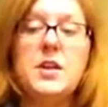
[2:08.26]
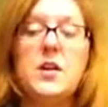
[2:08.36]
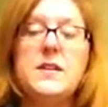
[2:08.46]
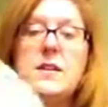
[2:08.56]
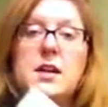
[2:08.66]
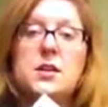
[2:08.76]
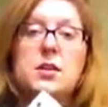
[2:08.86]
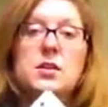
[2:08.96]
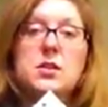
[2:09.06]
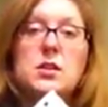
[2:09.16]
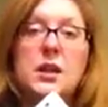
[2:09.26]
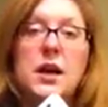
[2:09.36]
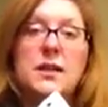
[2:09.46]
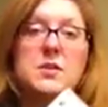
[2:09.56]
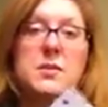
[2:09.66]
on the tenor
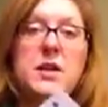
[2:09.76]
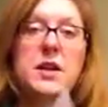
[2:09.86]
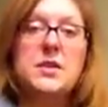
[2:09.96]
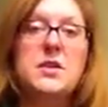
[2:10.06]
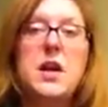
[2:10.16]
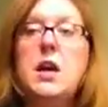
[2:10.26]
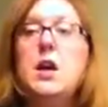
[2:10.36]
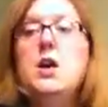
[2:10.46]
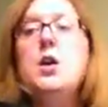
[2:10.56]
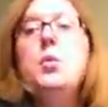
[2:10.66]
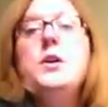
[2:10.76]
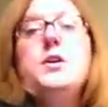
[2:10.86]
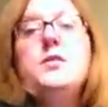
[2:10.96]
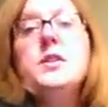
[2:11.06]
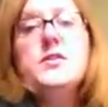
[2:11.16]
line is because we
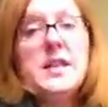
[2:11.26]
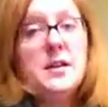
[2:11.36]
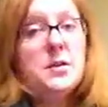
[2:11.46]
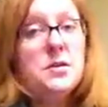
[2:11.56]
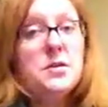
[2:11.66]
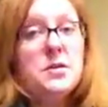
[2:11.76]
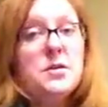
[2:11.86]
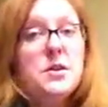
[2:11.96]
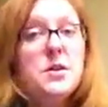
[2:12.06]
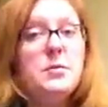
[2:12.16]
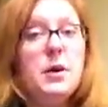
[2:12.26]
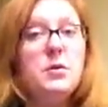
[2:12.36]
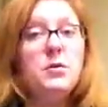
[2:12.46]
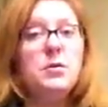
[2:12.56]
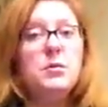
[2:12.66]
don't have enough tenors to do
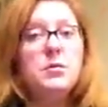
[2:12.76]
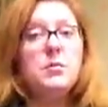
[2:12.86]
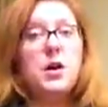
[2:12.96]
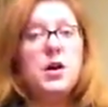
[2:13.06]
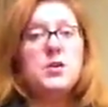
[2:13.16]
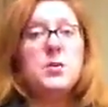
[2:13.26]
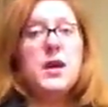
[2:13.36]
both parts. We